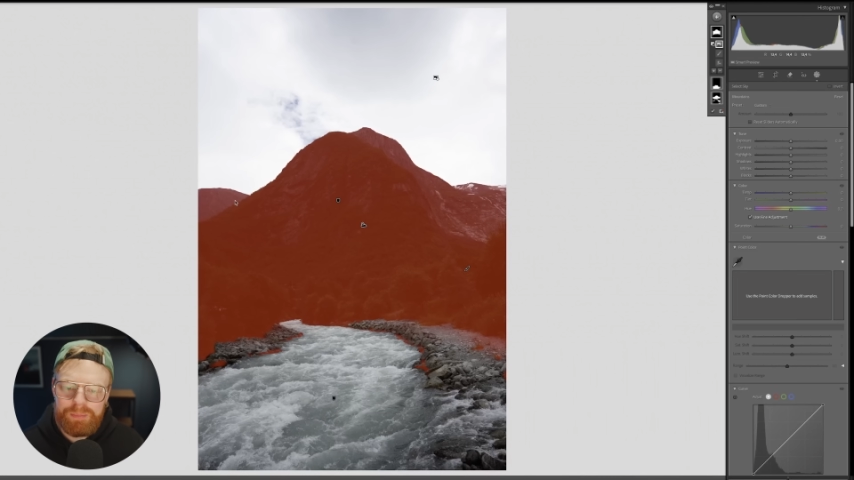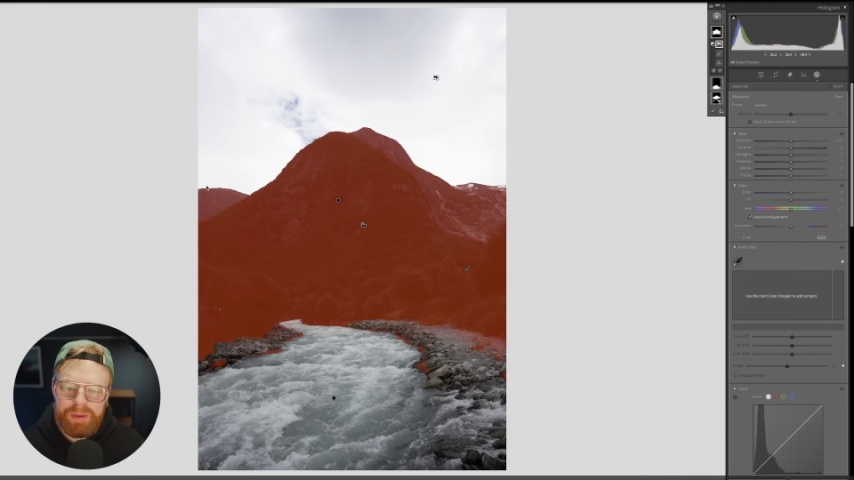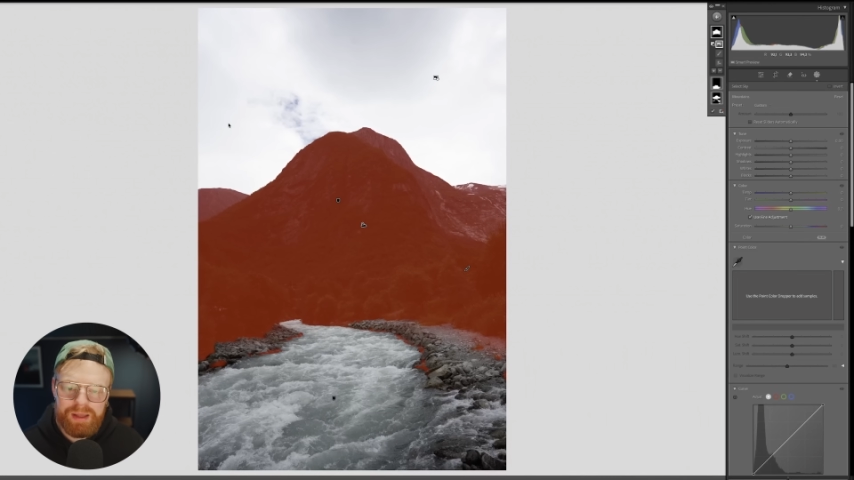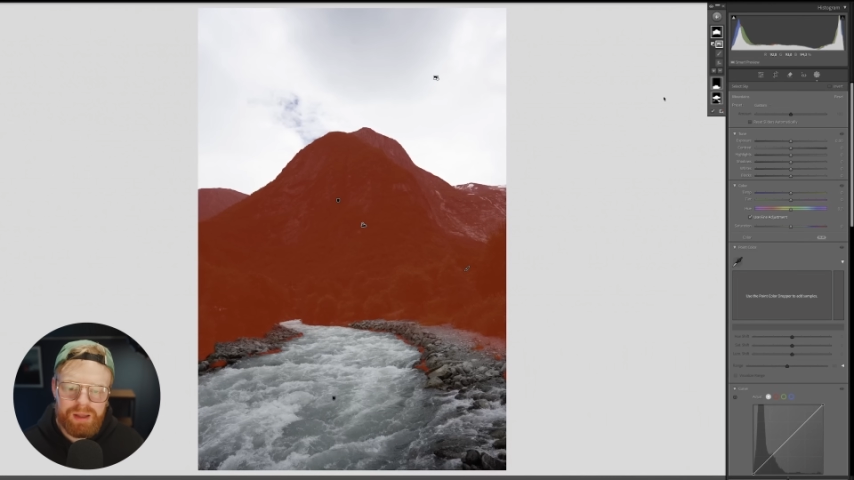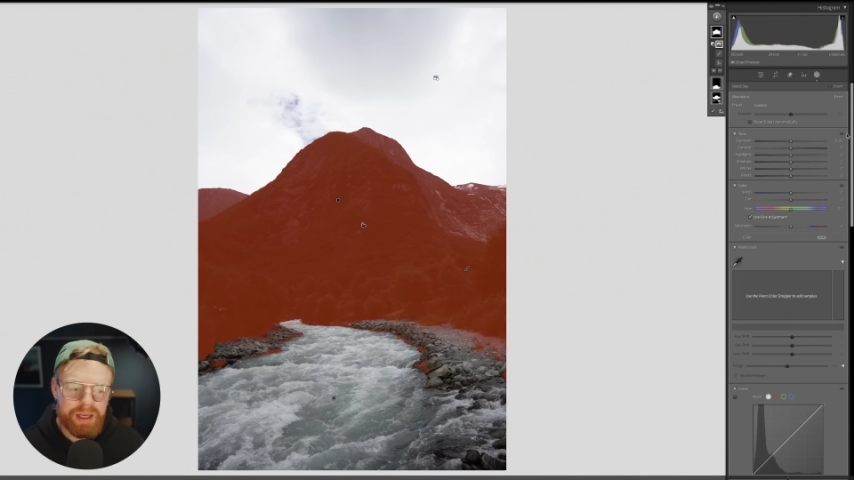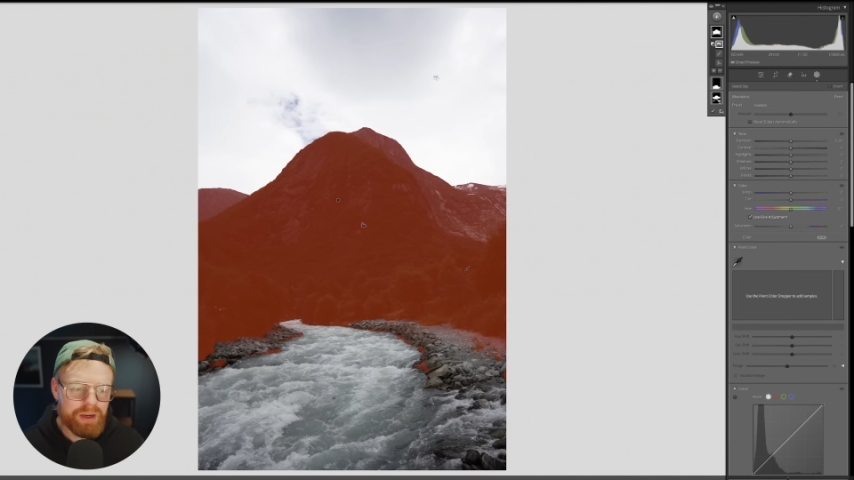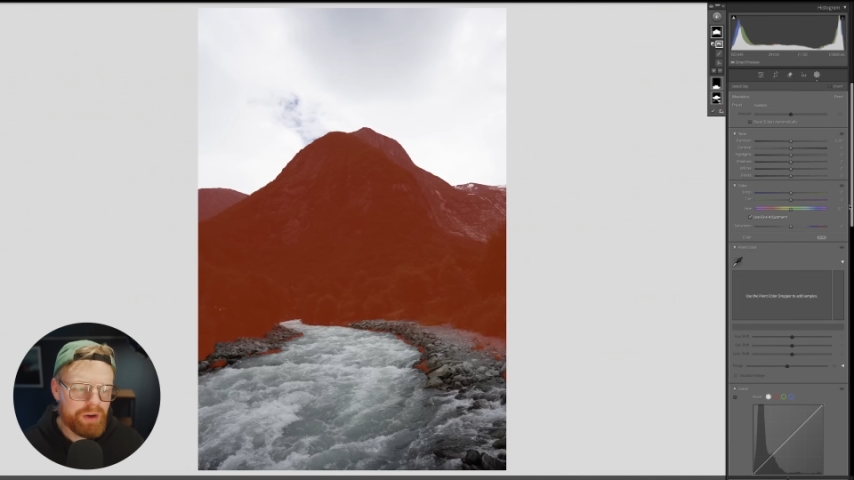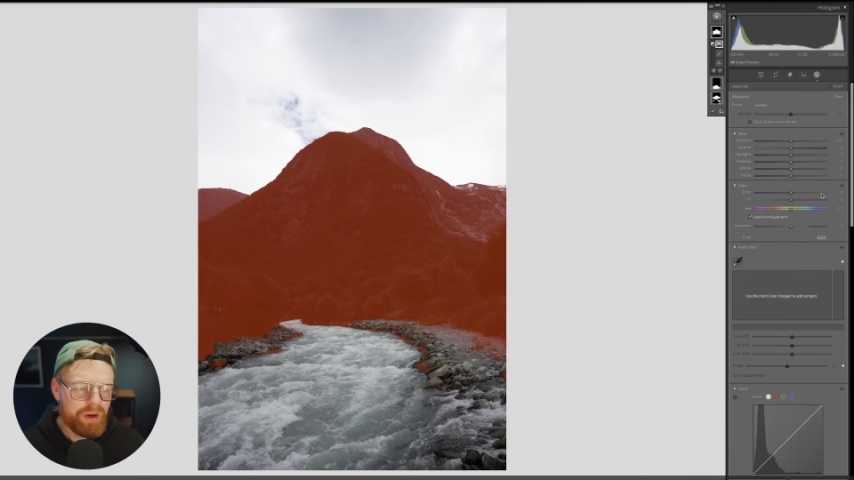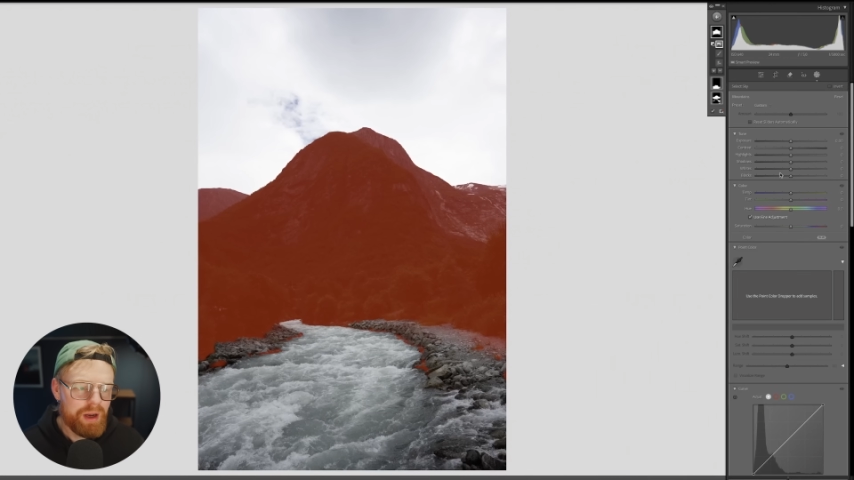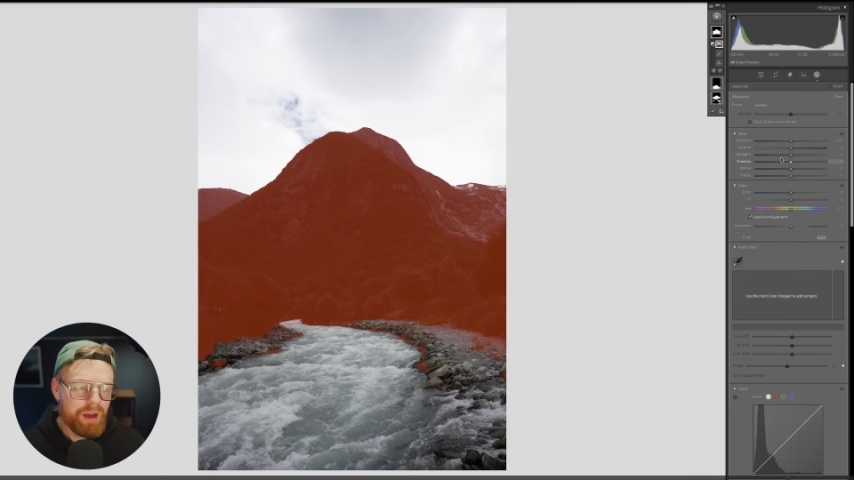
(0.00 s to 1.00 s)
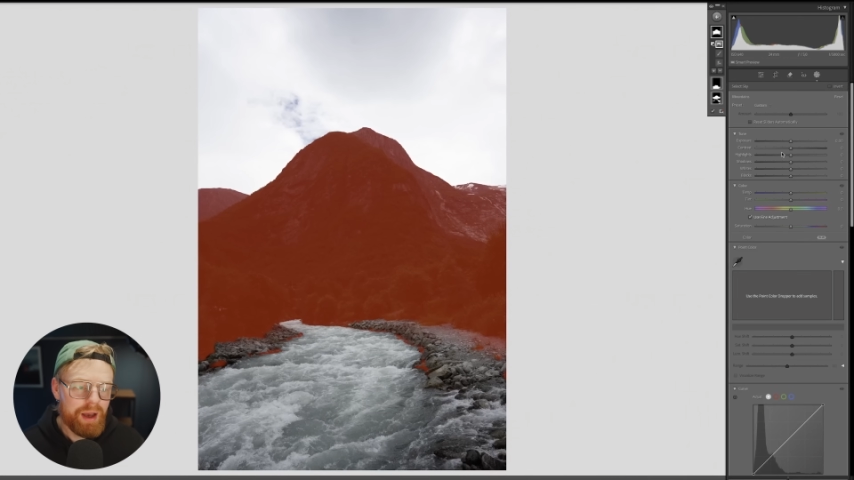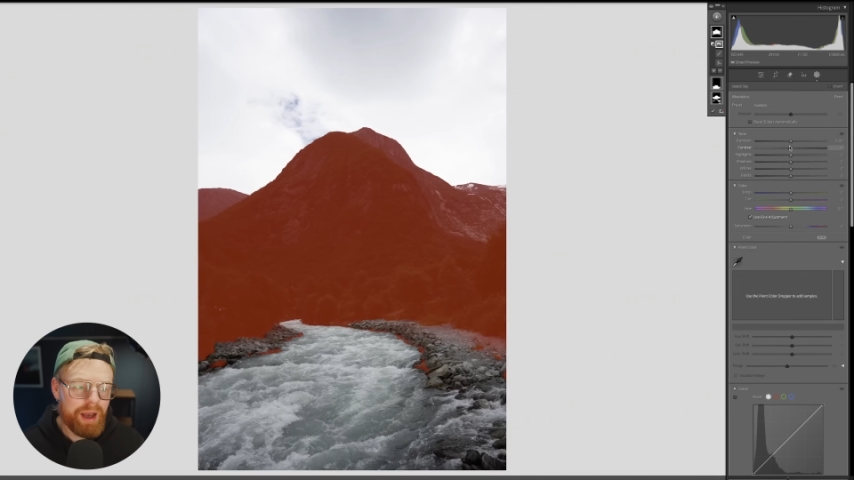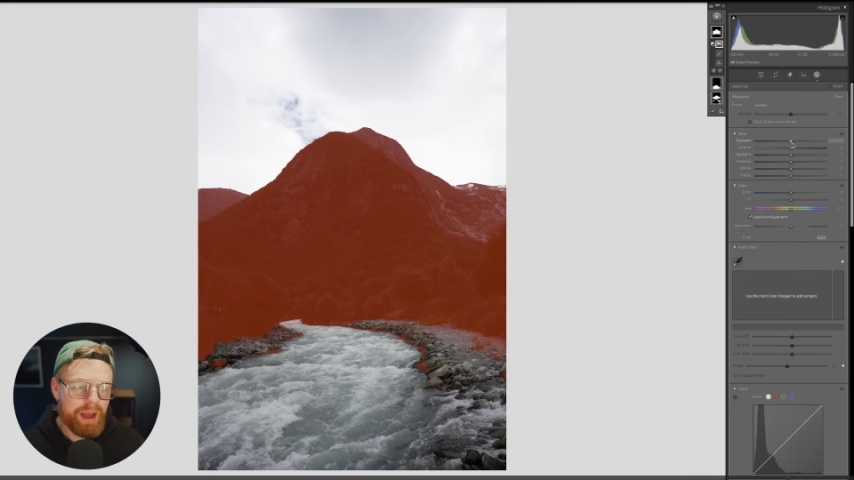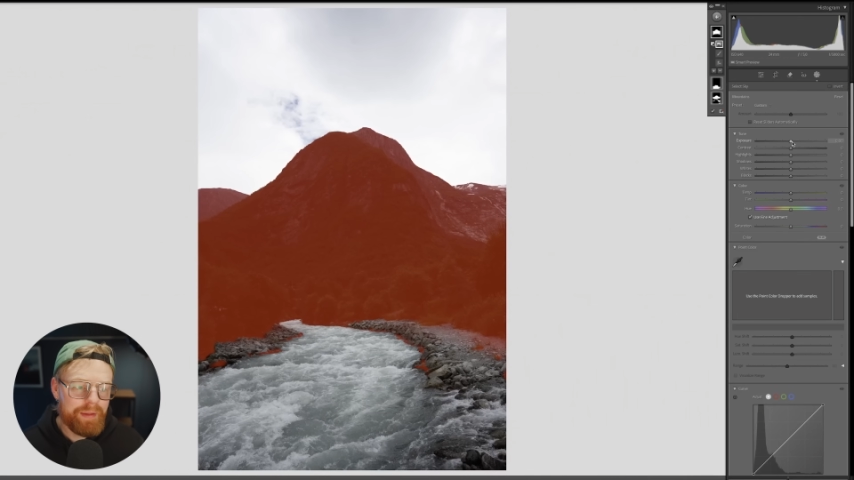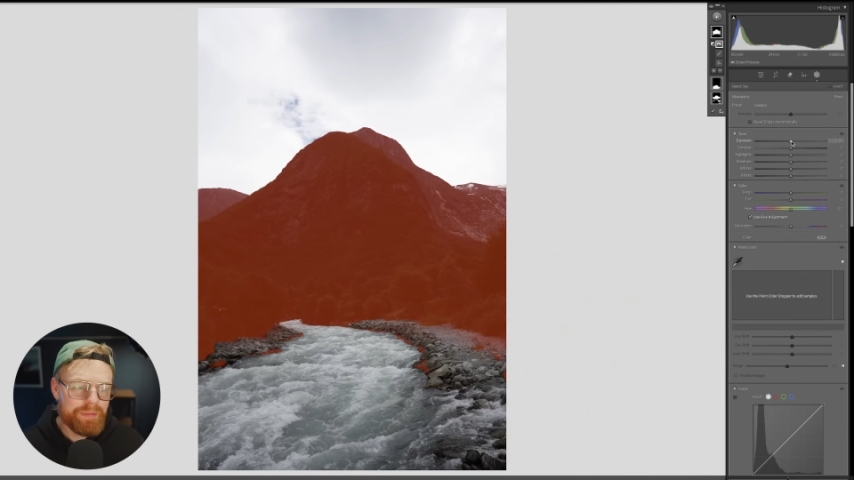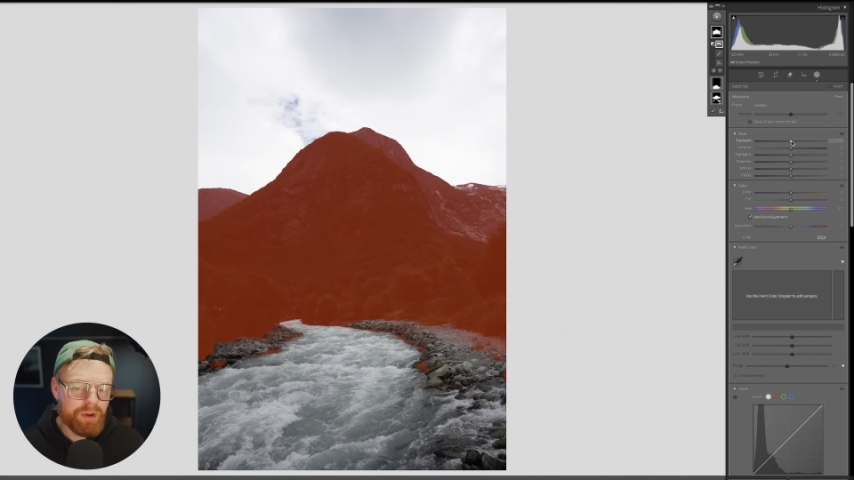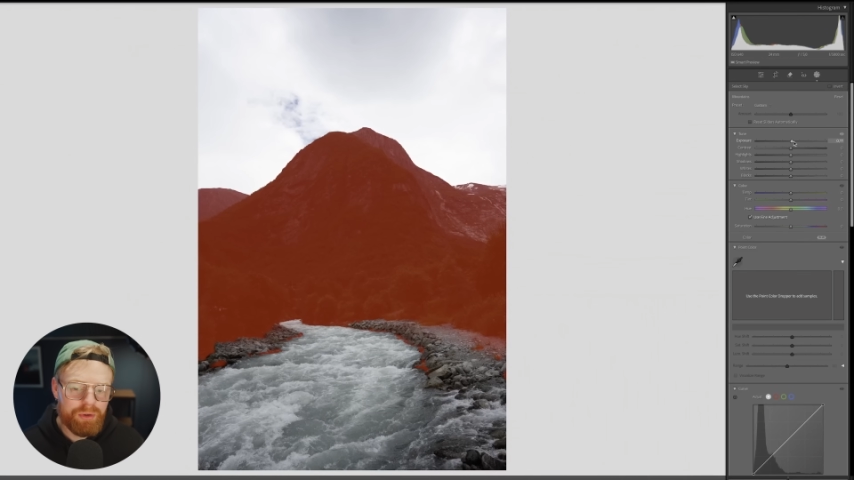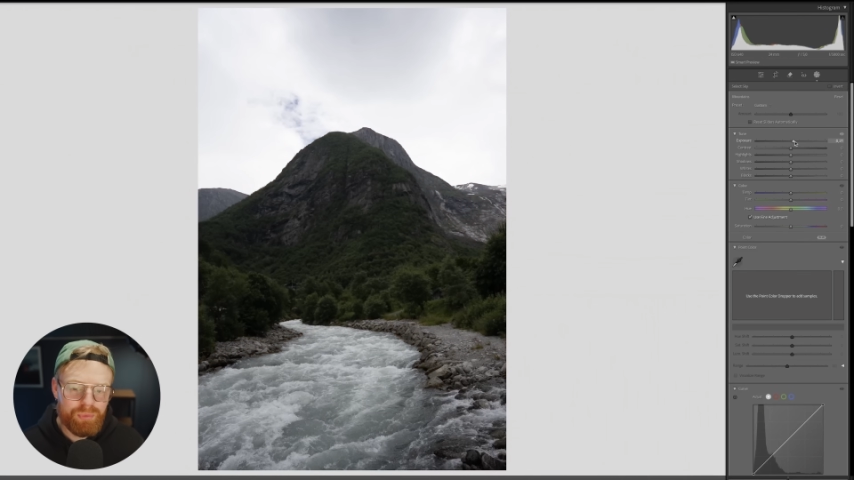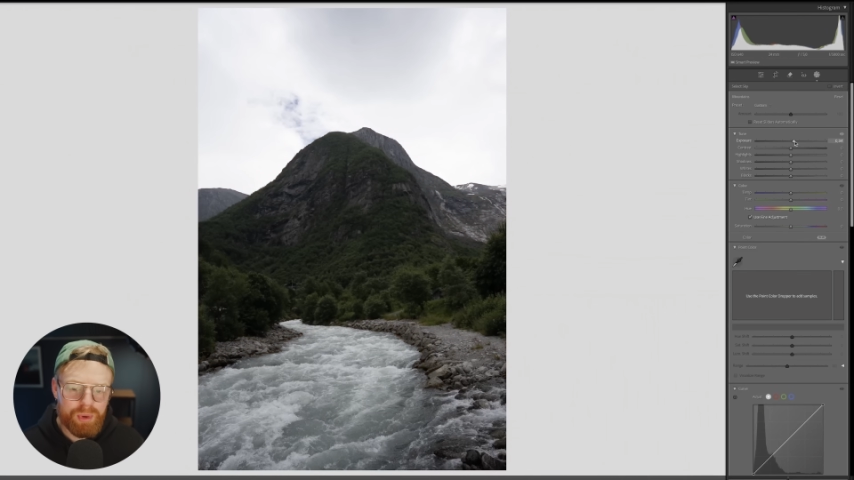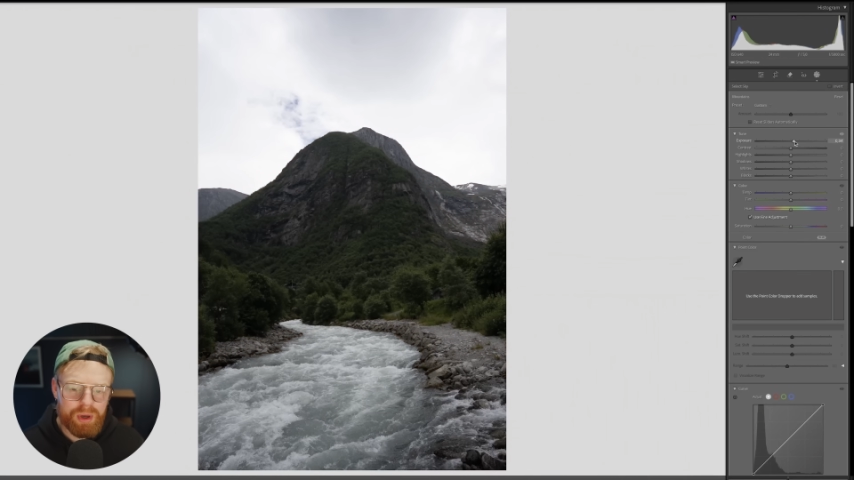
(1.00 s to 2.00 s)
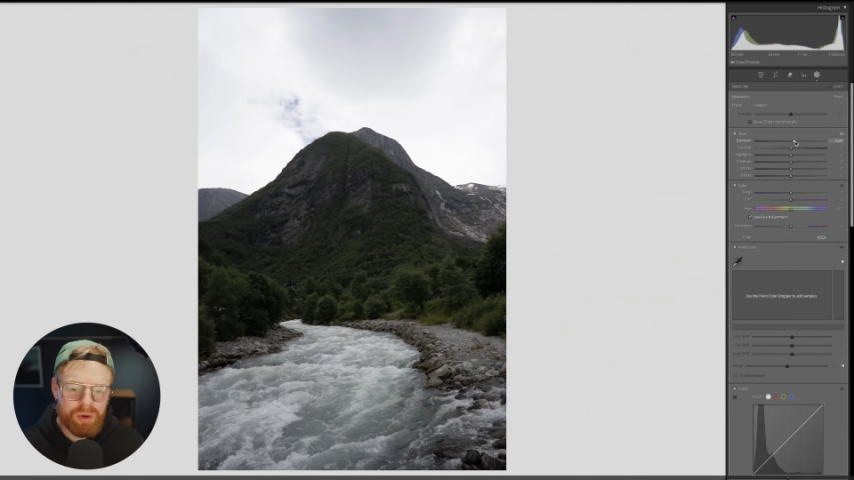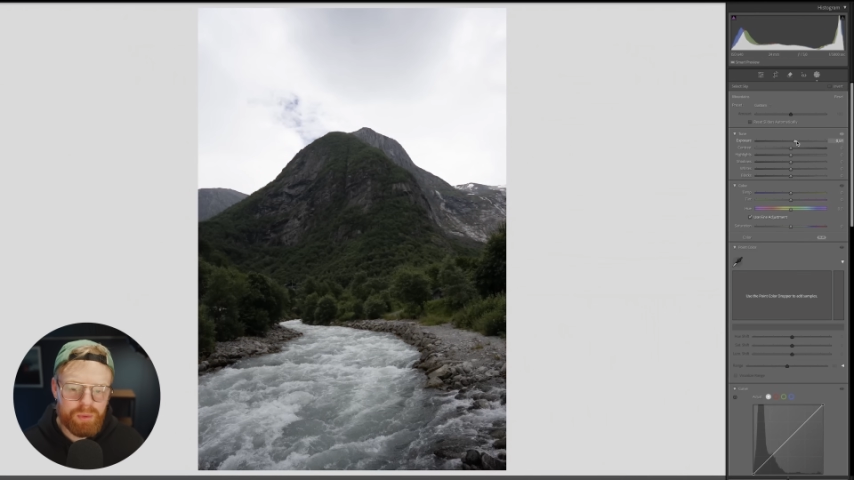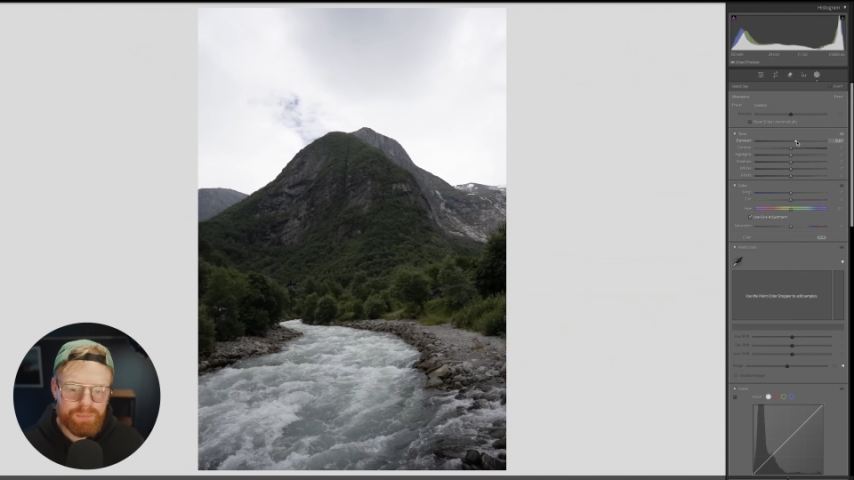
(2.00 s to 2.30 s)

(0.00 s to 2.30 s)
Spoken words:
bit cleaner, and off we go.